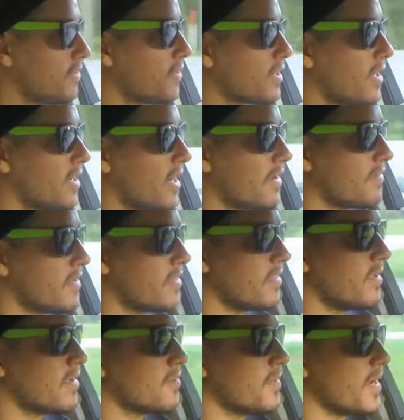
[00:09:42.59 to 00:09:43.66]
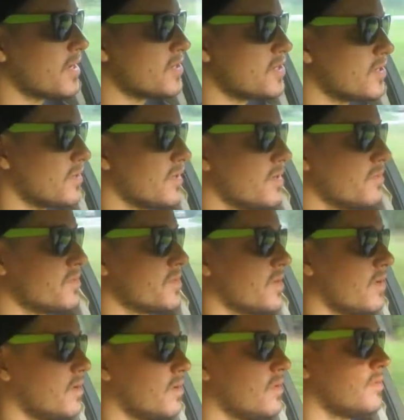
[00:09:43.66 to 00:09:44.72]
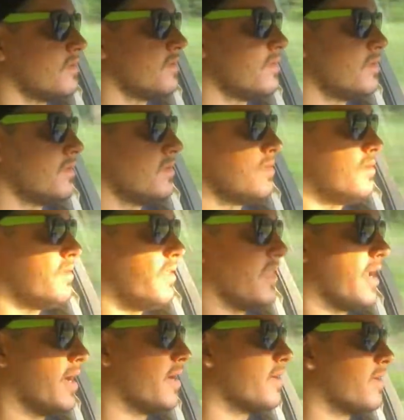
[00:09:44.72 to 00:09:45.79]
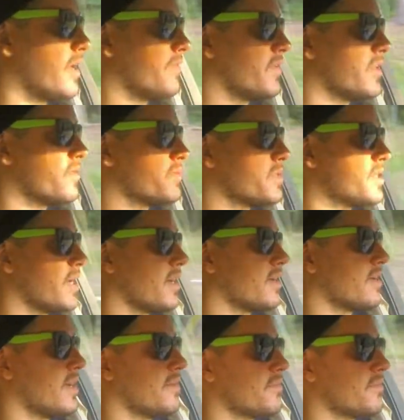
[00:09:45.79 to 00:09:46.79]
looking at everything and making sure that it was all there and everything was there.